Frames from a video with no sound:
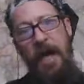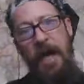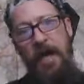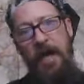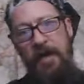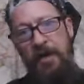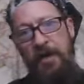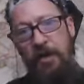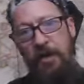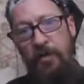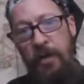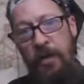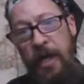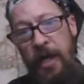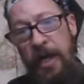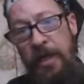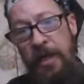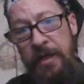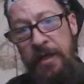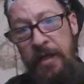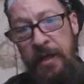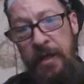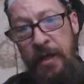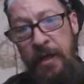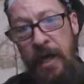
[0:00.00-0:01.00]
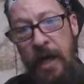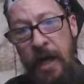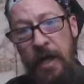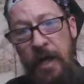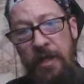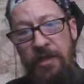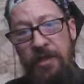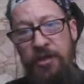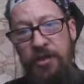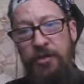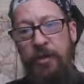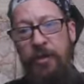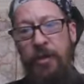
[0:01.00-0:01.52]
Thank you, AD. I
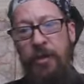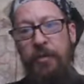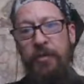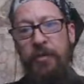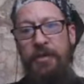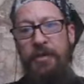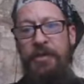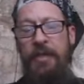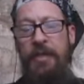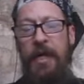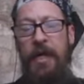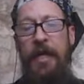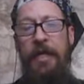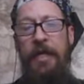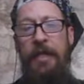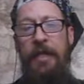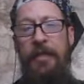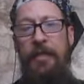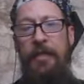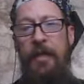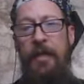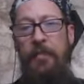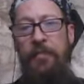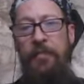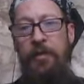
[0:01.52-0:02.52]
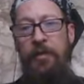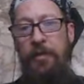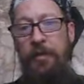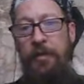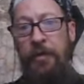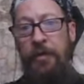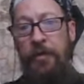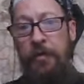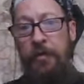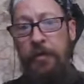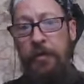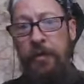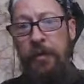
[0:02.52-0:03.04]
enjoy reciting them to
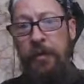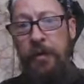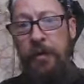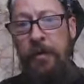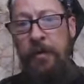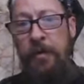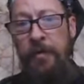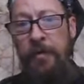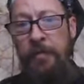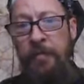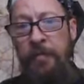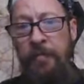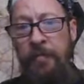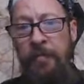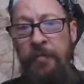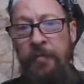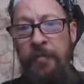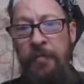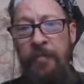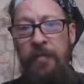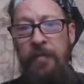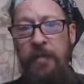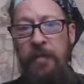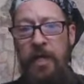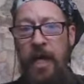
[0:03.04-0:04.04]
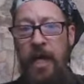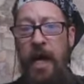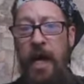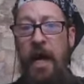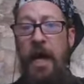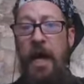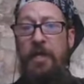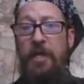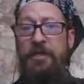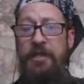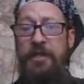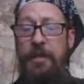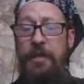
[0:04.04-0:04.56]
you.
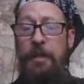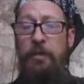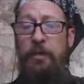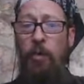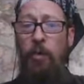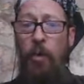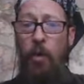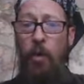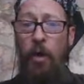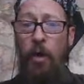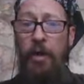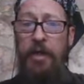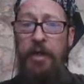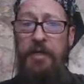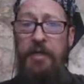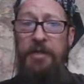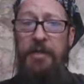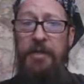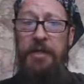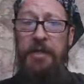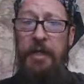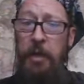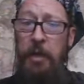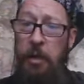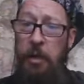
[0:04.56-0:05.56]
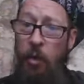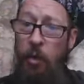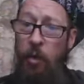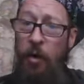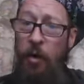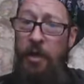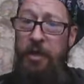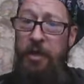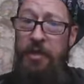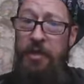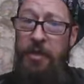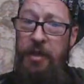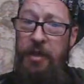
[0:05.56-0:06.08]
Yes, the voice, the
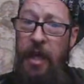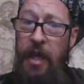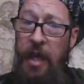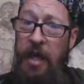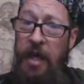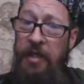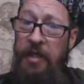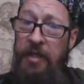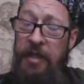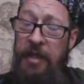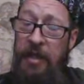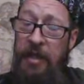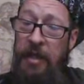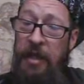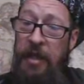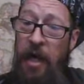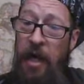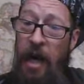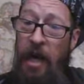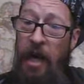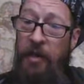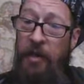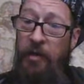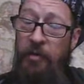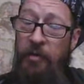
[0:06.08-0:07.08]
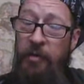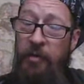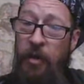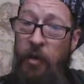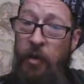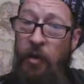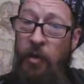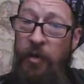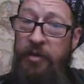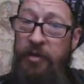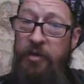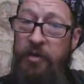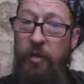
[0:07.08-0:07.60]
voice. AD, I don't know
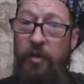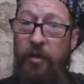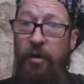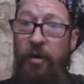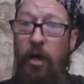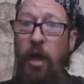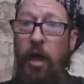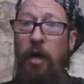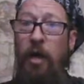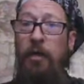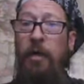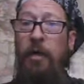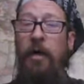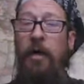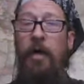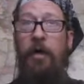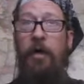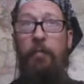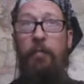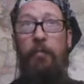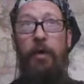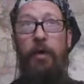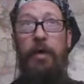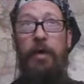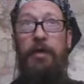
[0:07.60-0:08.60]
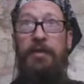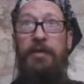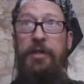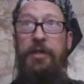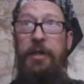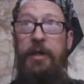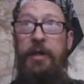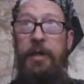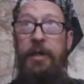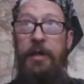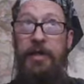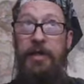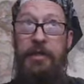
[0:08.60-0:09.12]
what's going on, but
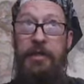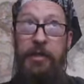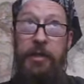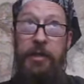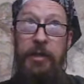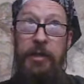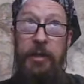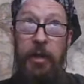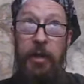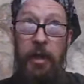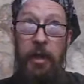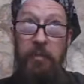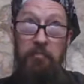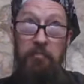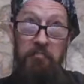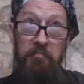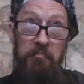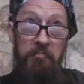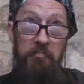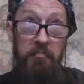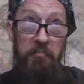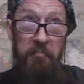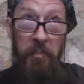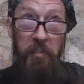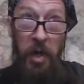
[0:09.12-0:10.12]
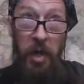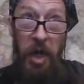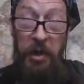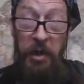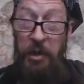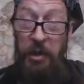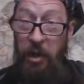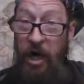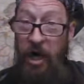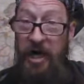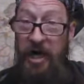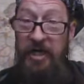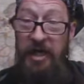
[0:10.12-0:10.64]
it's it's a
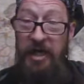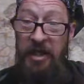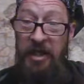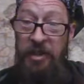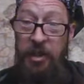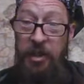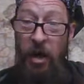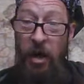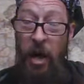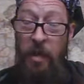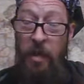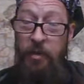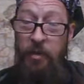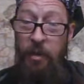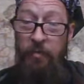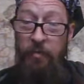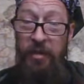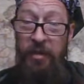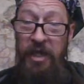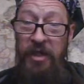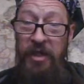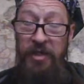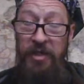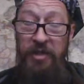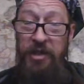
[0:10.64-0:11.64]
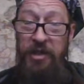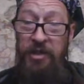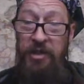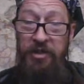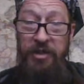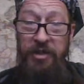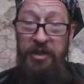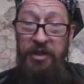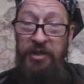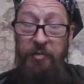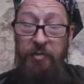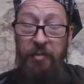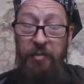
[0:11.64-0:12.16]
frightening thought for me to
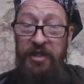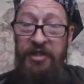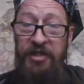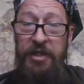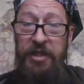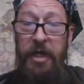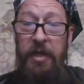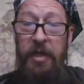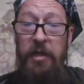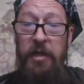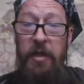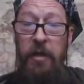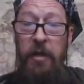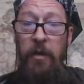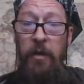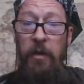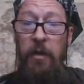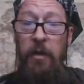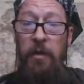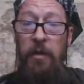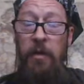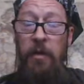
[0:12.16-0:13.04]
just dismiss it.